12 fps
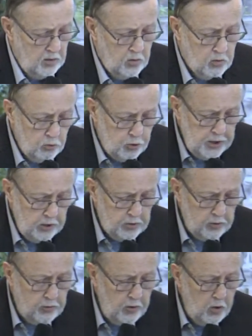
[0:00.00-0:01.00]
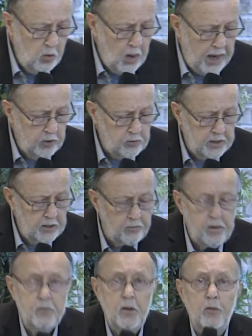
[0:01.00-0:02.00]
So Jesus knew Isaiah
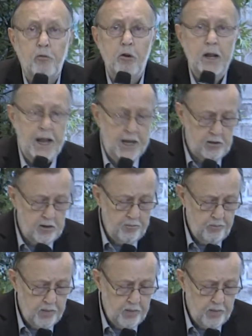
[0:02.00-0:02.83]
53:8.